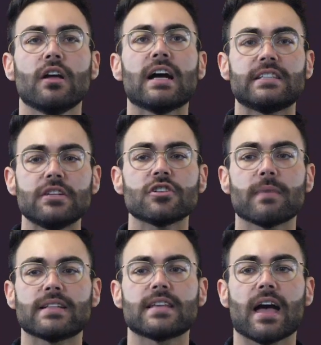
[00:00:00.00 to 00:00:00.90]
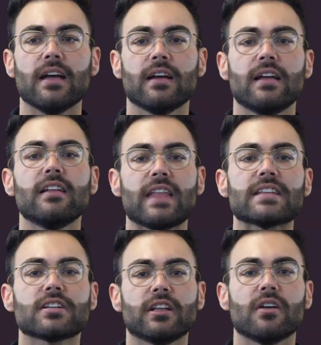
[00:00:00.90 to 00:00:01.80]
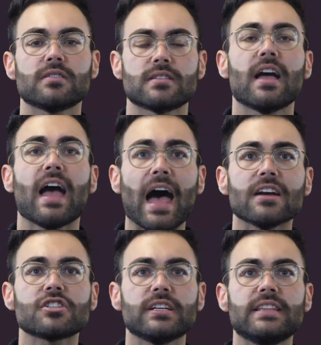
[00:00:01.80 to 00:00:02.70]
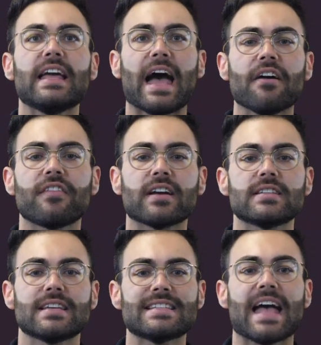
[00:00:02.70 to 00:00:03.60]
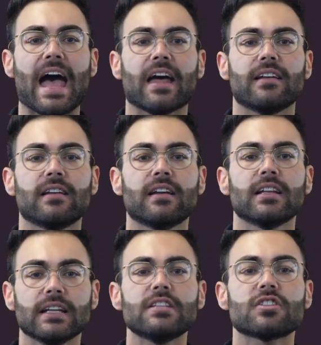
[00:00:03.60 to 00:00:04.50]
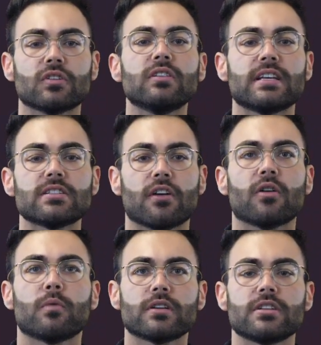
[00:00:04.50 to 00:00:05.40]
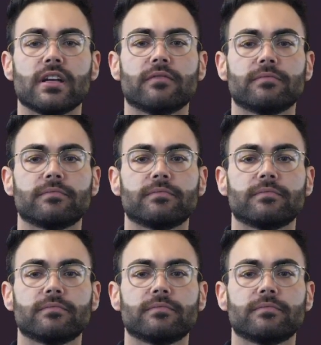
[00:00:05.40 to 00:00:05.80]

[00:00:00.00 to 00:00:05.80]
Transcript: A teacher might say, "That's close. Actually, the affix is ed." Let's circle this on our worksheet.